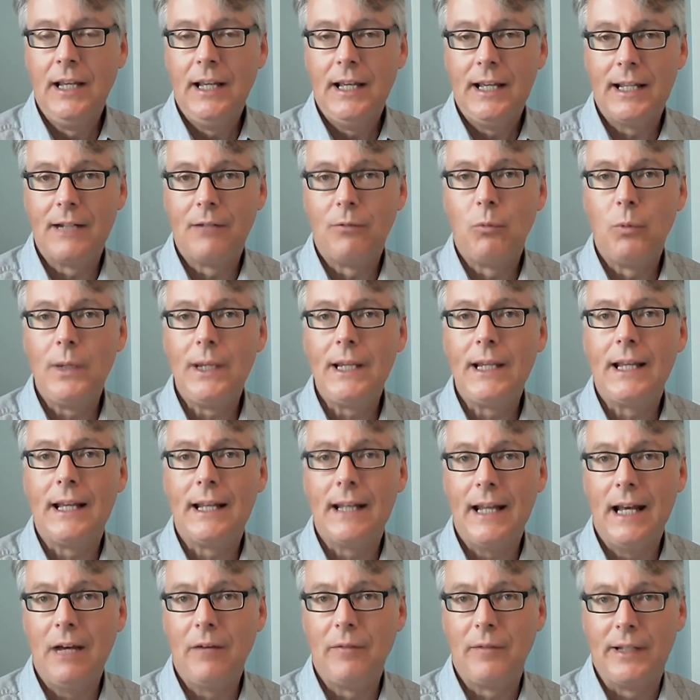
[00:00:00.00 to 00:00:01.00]
And if we
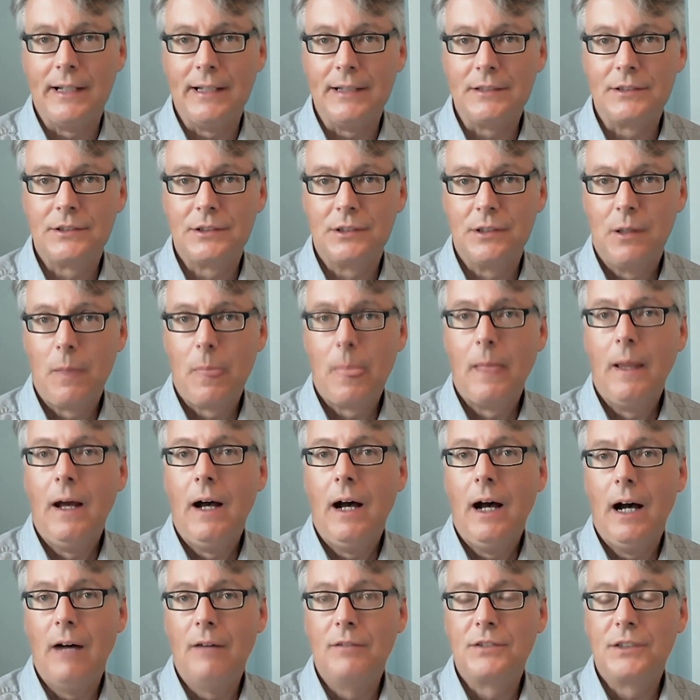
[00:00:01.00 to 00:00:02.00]
get evidence
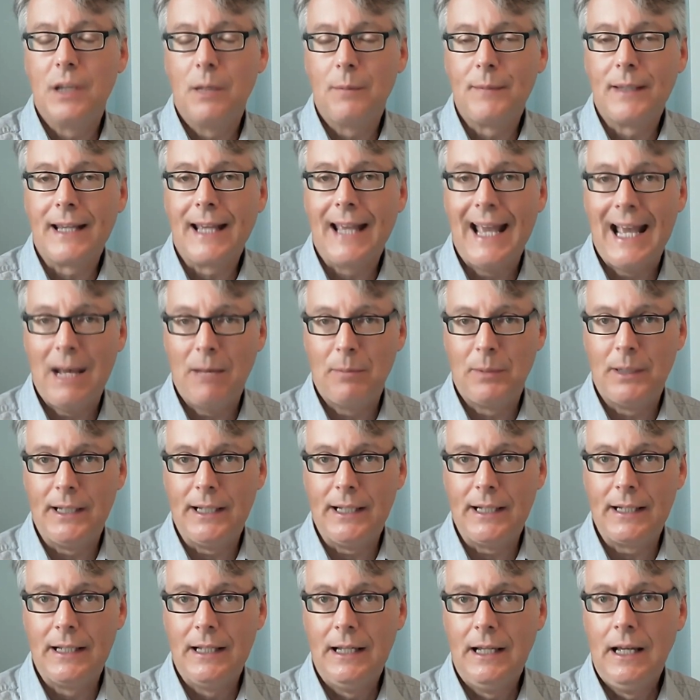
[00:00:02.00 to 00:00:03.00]
of something
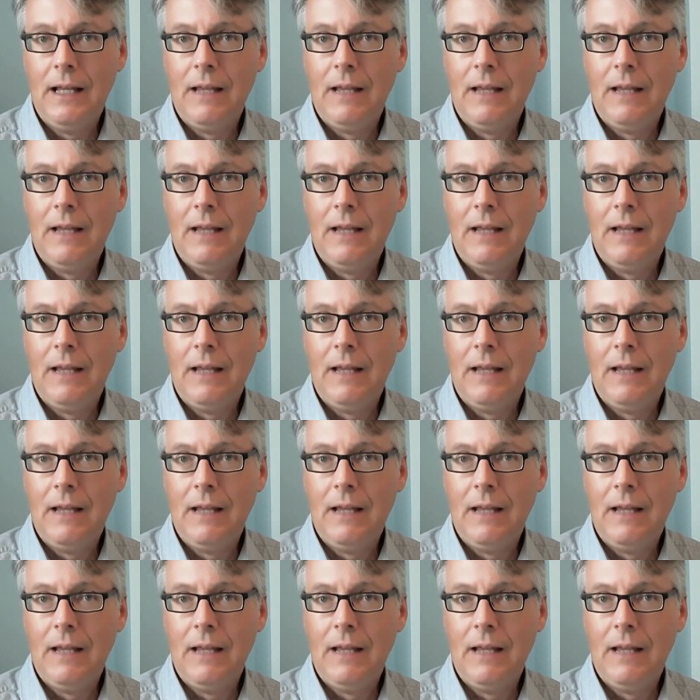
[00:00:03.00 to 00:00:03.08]
happening